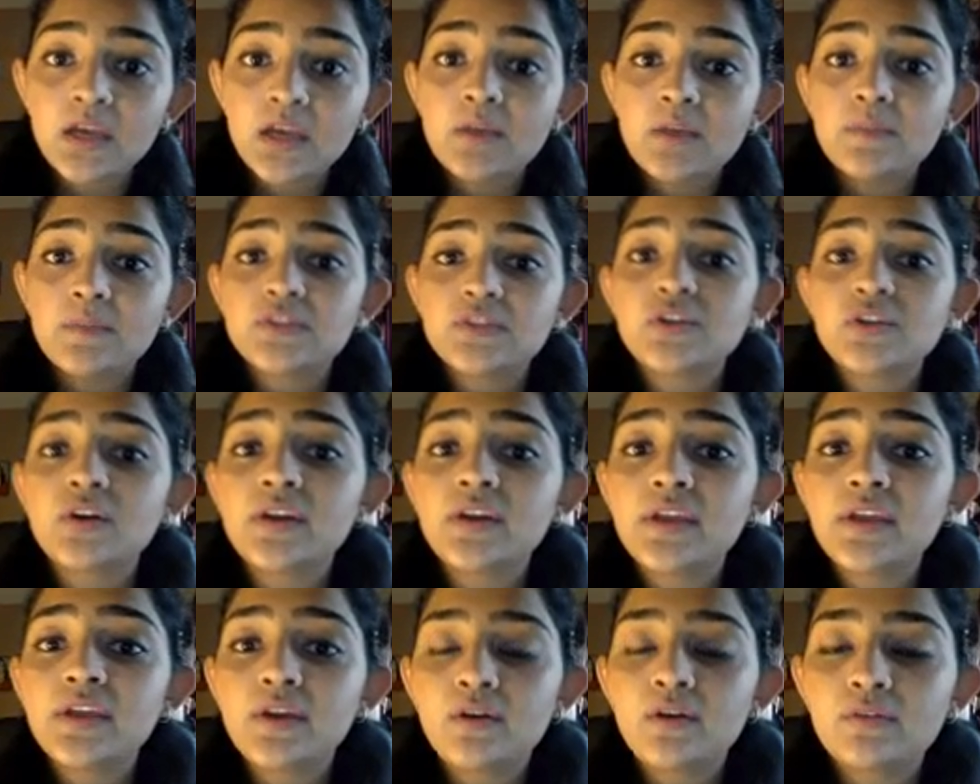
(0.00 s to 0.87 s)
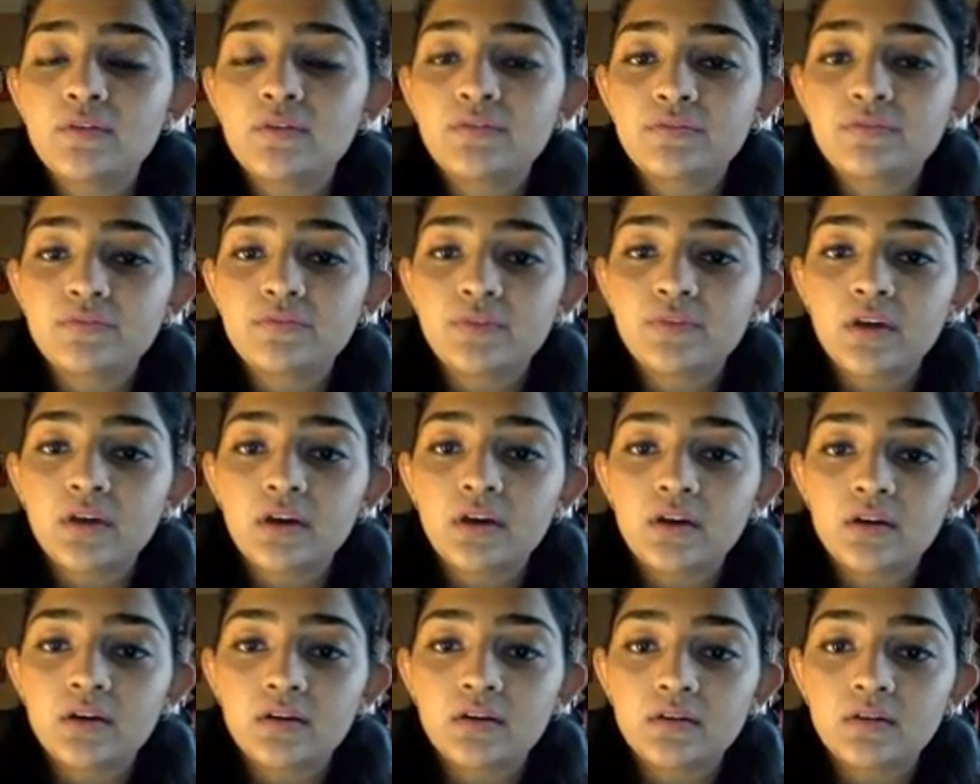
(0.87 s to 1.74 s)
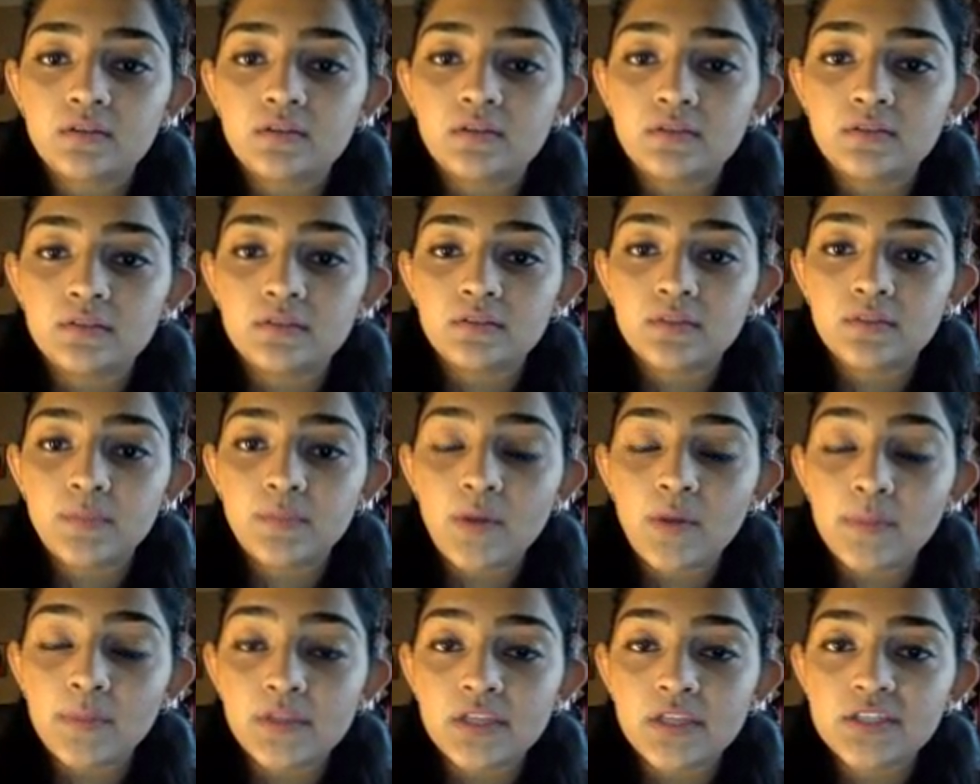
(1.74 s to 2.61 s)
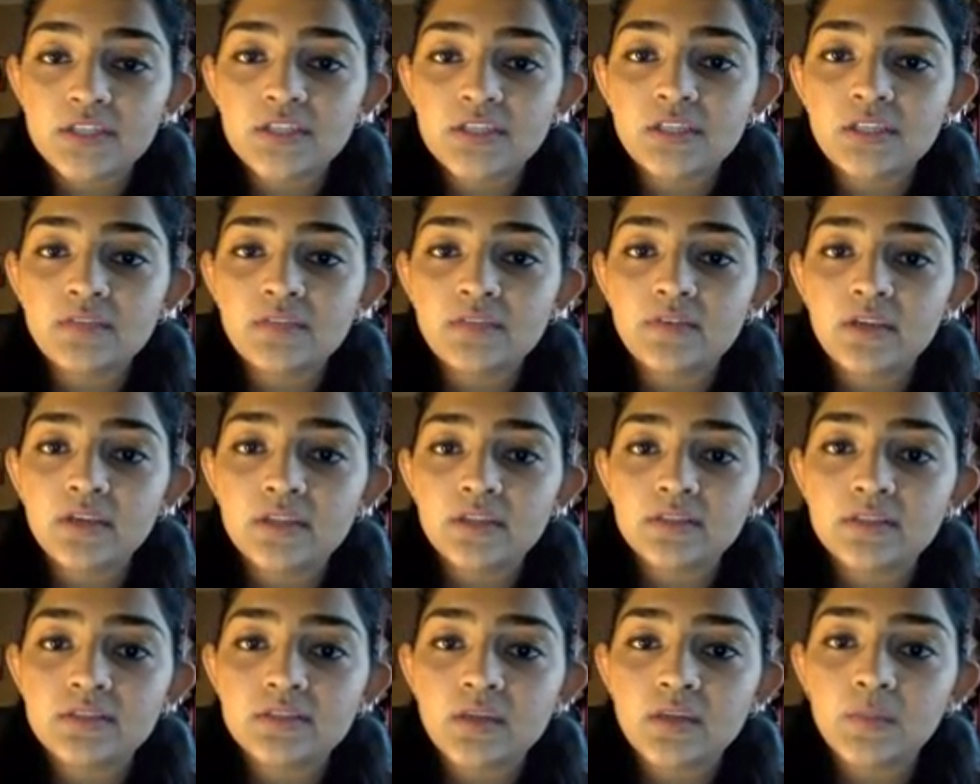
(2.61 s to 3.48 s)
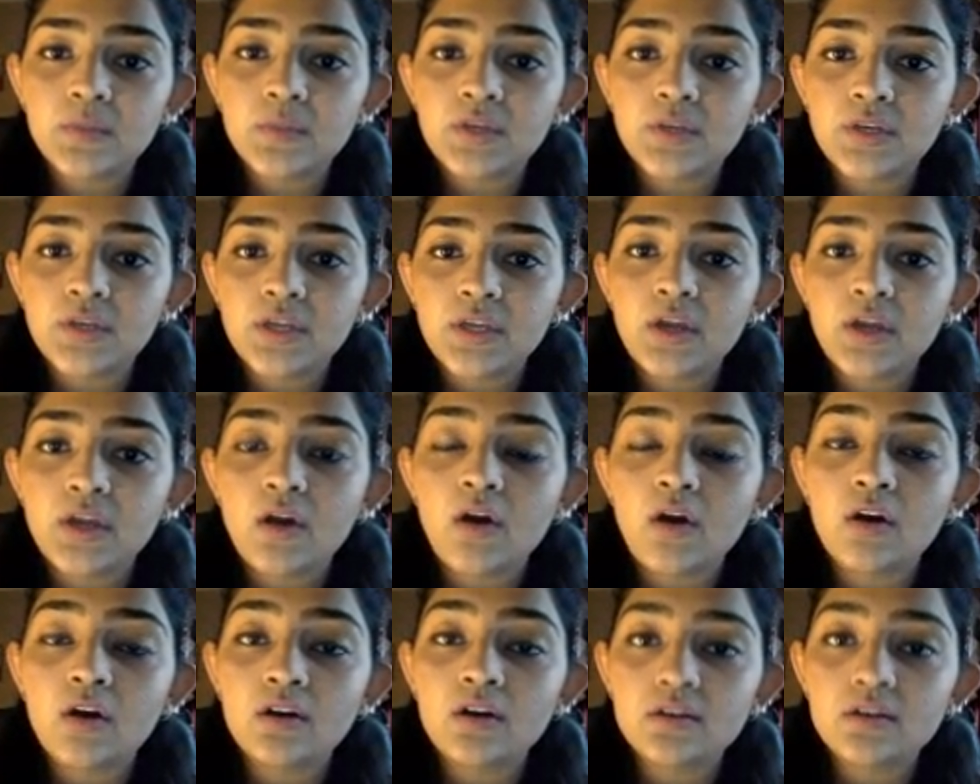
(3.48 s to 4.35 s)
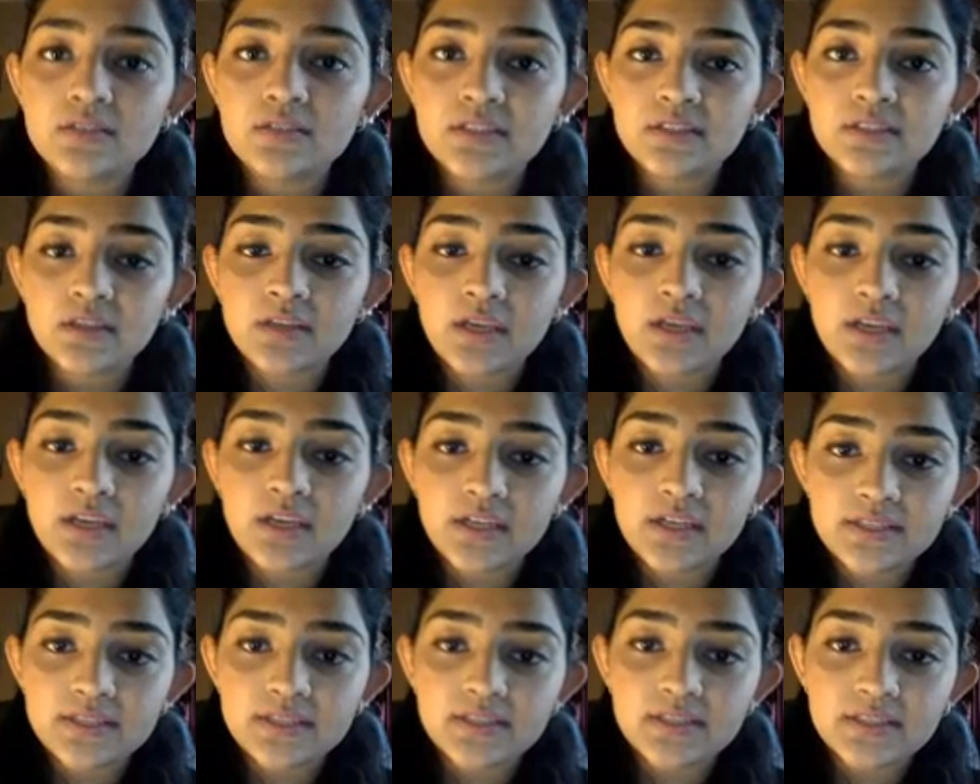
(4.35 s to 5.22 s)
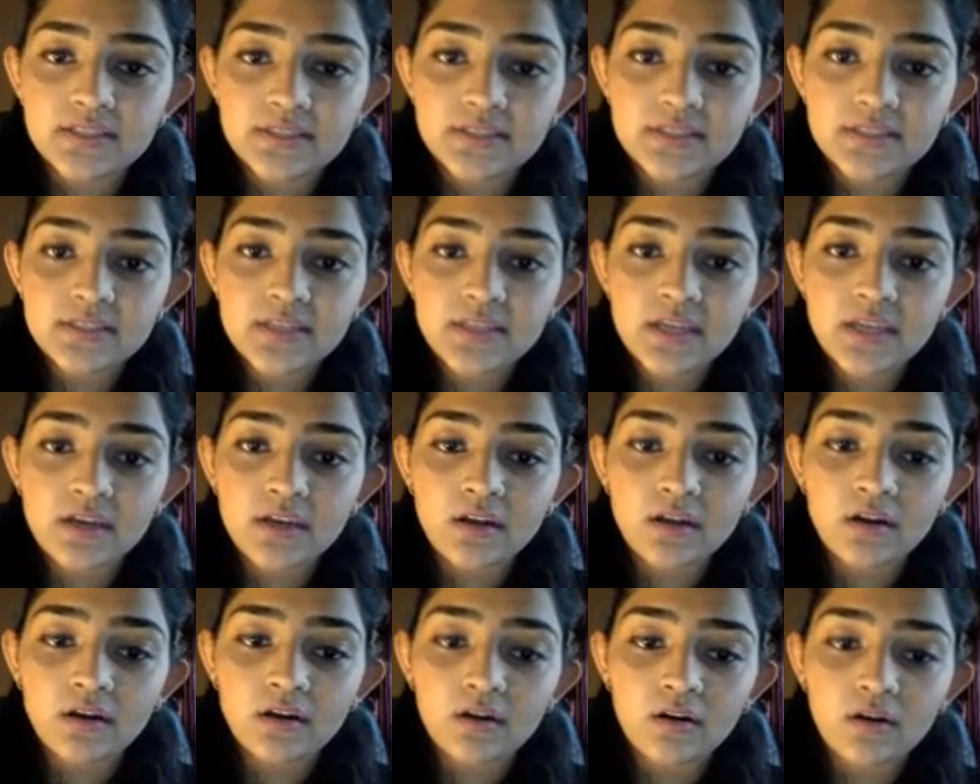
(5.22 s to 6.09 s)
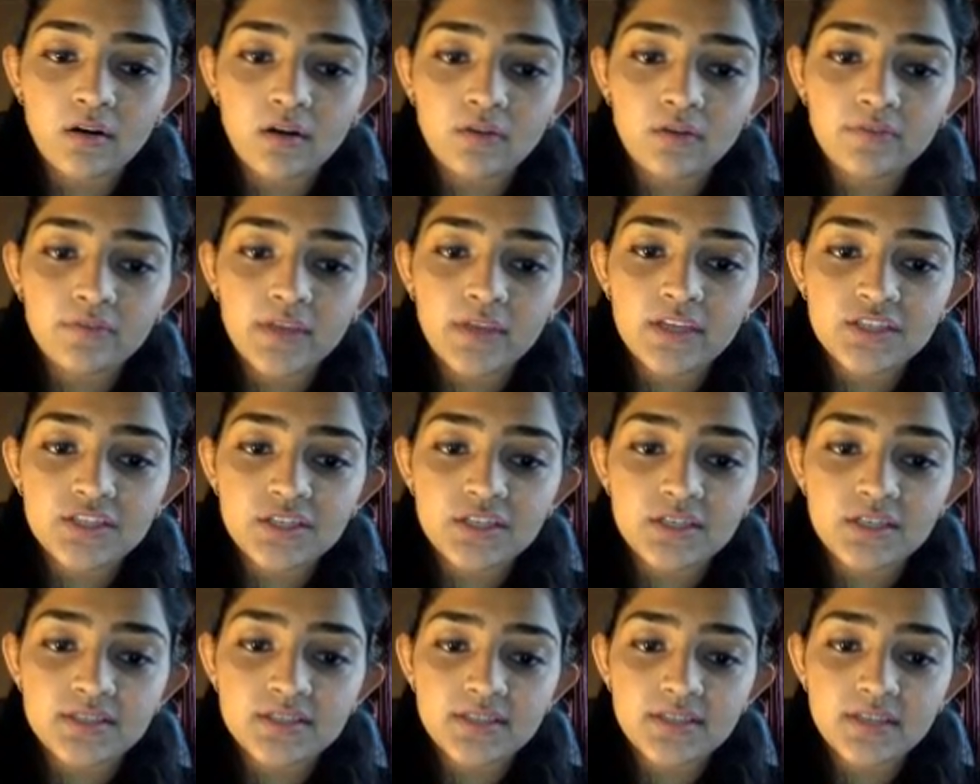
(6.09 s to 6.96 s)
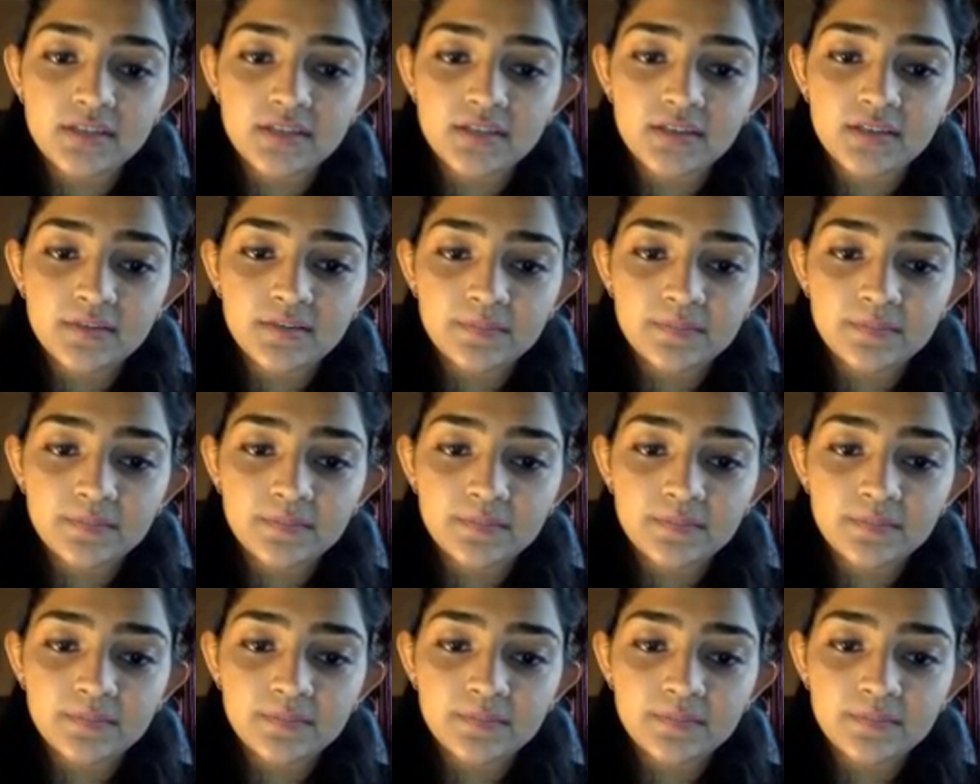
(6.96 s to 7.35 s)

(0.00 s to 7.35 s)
Majority of the population living in this community are Canadian citizens and are of Asian descent.